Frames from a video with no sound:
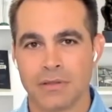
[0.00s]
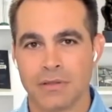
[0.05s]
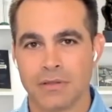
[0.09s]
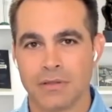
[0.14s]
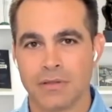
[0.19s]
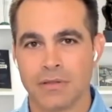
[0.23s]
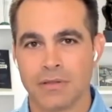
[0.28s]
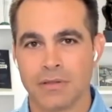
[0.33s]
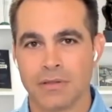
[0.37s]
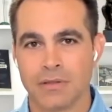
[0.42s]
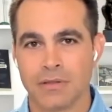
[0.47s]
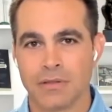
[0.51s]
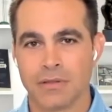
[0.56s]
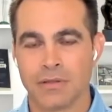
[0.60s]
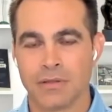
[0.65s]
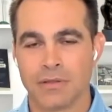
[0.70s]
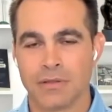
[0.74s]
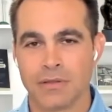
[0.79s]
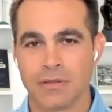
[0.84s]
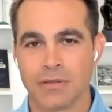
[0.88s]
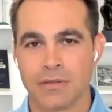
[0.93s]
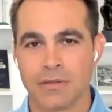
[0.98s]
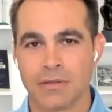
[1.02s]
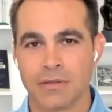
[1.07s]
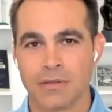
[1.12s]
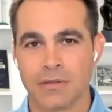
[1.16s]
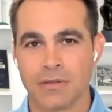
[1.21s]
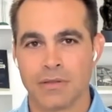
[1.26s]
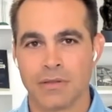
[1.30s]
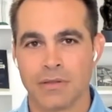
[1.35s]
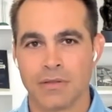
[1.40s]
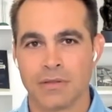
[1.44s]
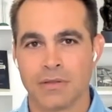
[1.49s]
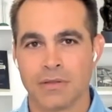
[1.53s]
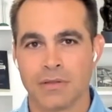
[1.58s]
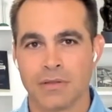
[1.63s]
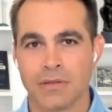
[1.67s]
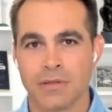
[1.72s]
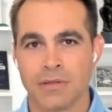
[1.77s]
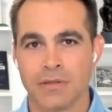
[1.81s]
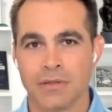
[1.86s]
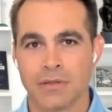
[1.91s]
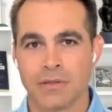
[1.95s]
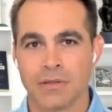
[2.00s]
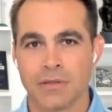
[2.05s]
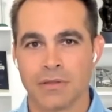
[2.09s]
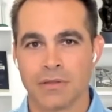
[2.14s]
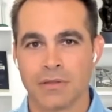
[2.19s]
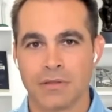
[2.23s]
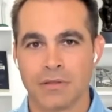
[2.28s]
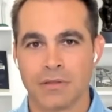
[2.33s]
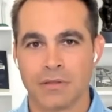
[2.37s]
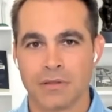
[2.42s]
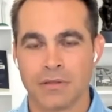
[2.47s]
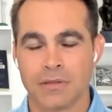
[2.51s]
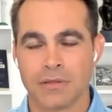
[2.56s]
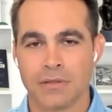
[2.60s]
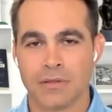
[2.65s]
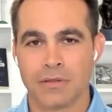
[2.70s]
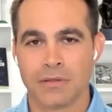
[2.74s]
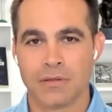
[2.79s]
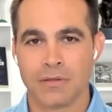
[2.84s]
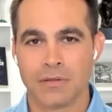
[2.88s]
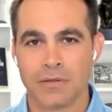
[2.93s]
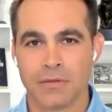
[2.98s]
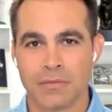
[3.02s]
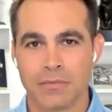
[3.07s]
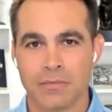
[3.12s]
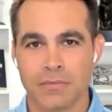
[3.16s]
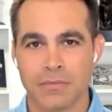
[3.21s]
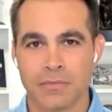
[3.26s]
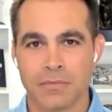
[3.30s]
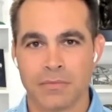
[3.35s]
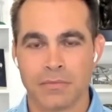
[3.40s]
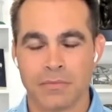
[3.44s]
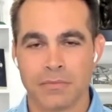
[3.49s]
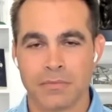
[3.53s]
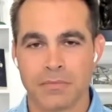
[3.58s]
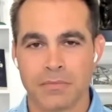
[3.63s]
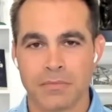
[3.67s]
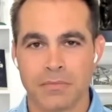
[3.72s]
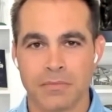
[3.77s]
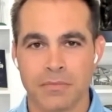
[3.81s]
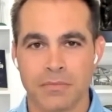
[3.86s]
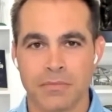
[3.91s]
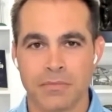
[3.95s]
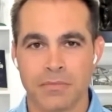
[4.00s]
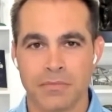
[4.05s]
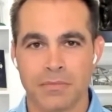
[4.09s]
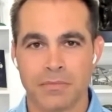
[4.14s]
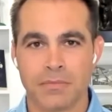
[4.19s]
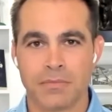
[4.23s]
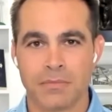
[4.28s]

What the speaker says: This person isn't speaking.